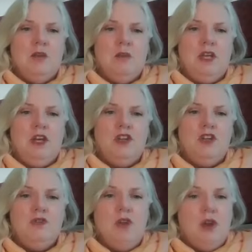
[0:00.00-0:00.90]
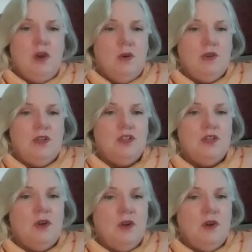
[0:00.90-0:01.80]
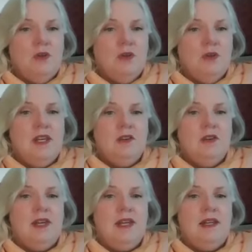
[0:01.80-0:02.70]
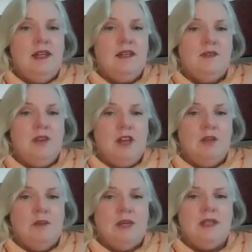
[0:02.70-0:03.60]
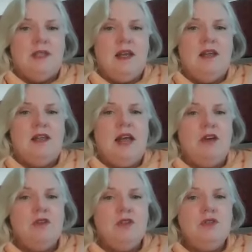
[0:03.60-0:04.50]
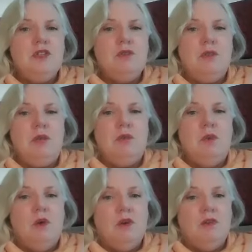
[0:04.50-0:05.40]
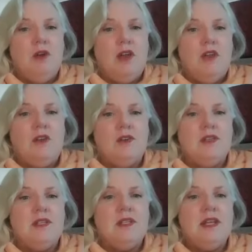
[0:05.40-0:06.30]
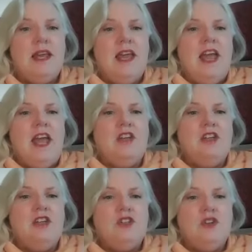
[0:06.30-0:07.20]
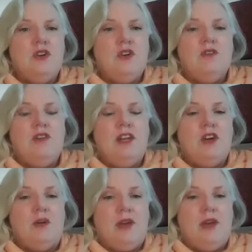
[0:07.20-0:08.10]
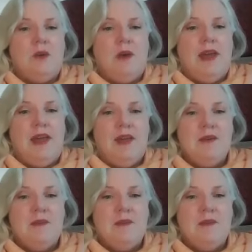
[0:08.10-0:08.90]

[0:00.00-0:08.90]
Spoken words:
Because you know that your own inner healing development allows you to be more for others and to serve in a greater way.